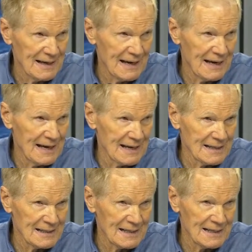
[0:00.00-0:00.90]

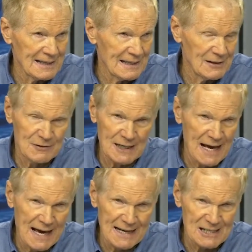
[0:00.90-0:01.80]
and even
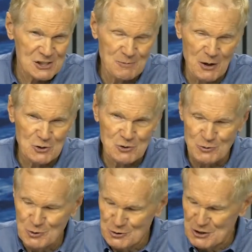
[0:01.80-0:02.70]
at its most
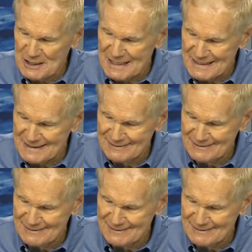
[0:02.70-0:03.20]
routine.